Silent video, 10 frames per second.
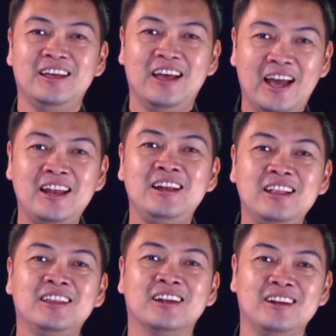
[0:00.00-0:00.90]
and
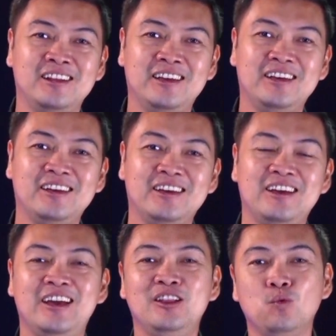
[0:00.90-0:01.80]
literally,
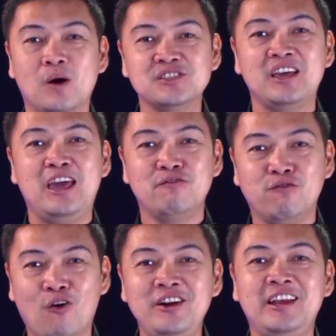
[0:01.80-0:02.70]
it was a
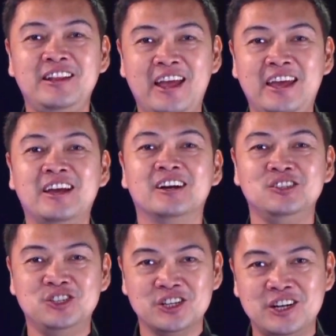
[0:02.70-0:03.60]
40-day
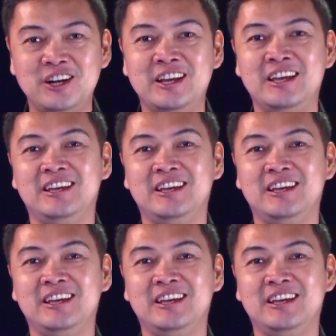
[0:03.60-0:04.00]
journey.